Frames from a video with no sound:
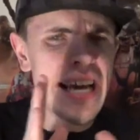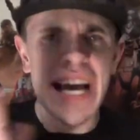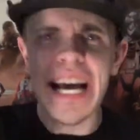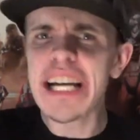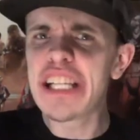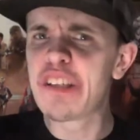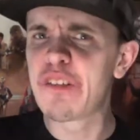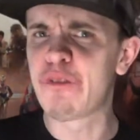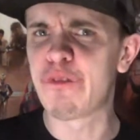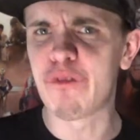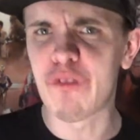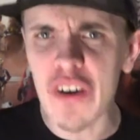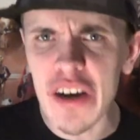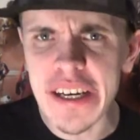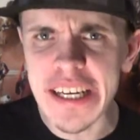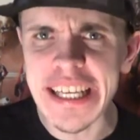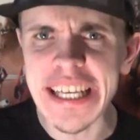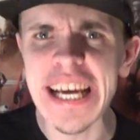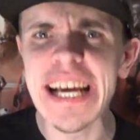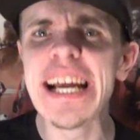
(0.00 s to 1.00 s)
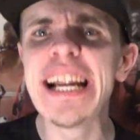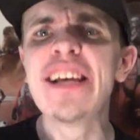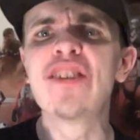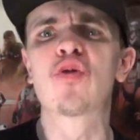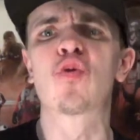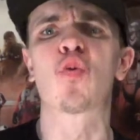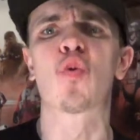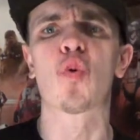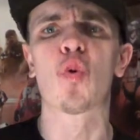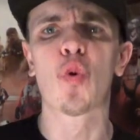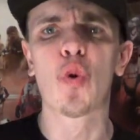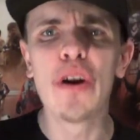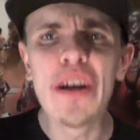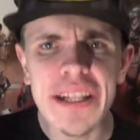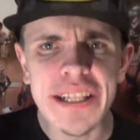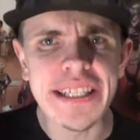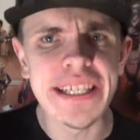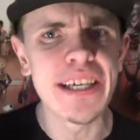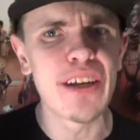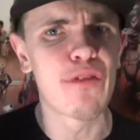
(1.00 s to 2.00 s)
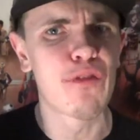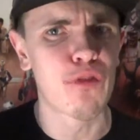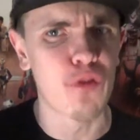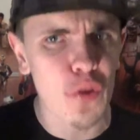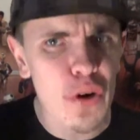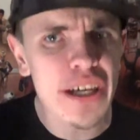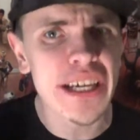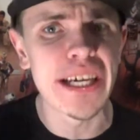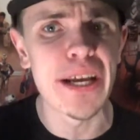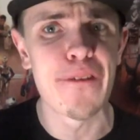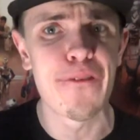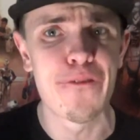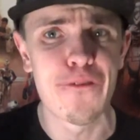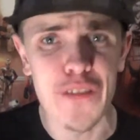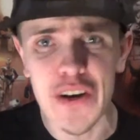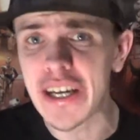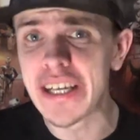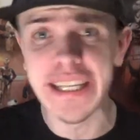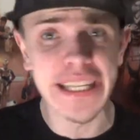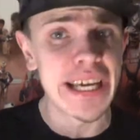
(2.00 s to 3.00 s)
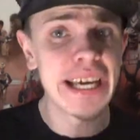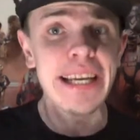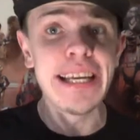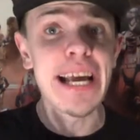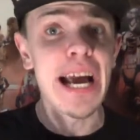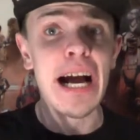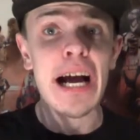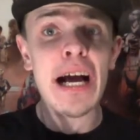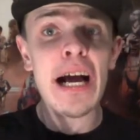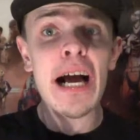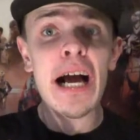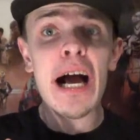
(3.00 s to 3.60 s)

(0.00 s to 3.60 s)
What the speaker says: It's funny. It is really freaking funny. And yeah,